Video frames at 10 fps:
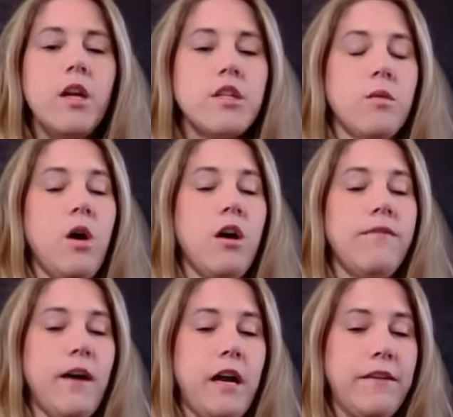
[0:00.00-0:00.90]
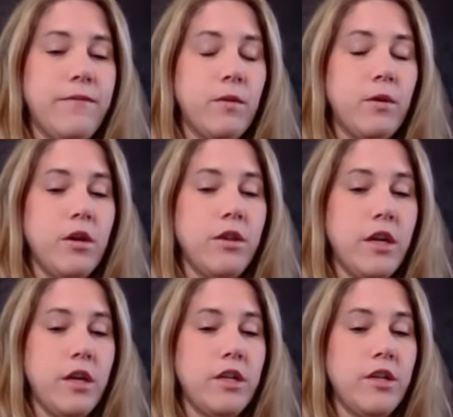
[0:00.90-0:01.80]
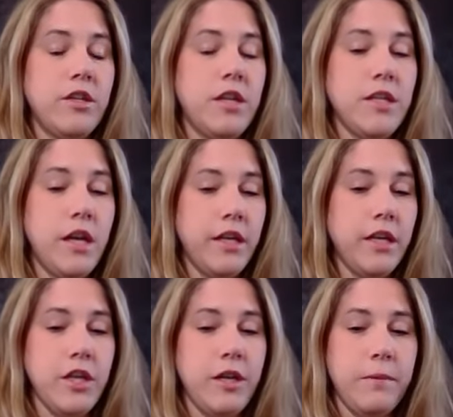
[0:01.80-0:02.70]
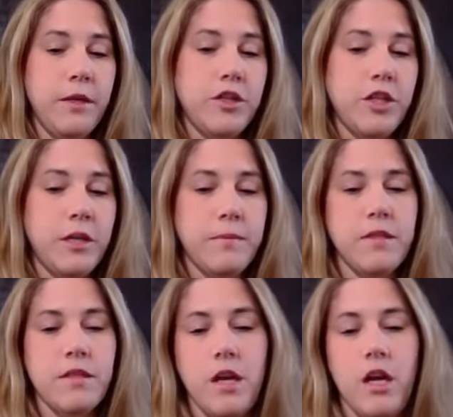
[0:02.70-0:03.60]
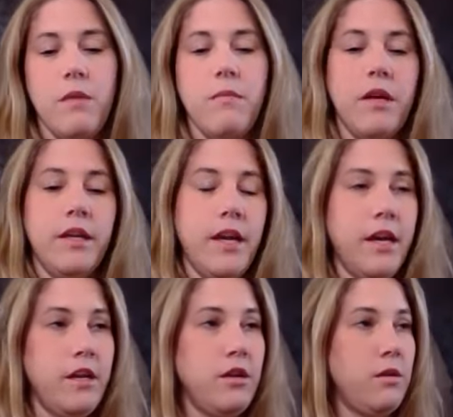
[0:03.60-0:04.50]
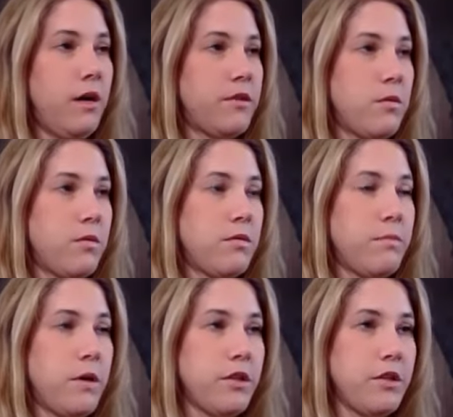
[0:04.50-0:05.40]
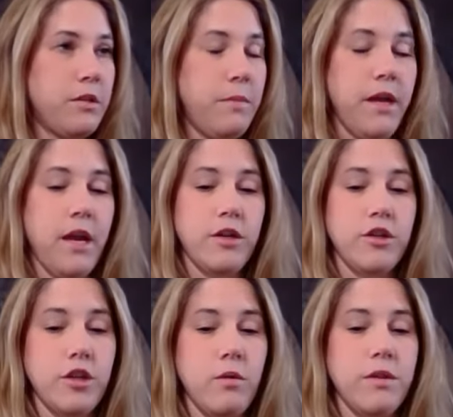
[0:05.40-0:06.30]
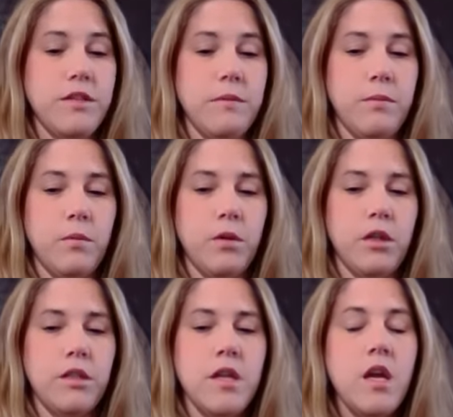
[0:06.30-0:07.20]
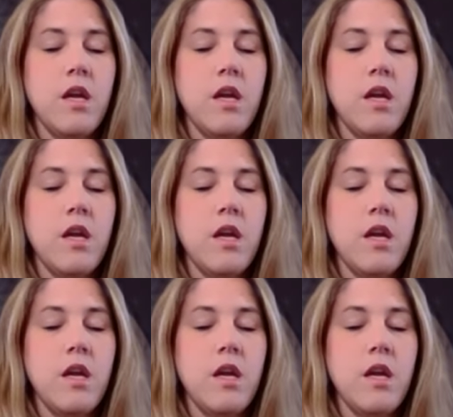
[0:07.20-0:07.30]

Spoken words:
To qualify for the Kentucky championships, again, you have to participate at a show with TIP awards.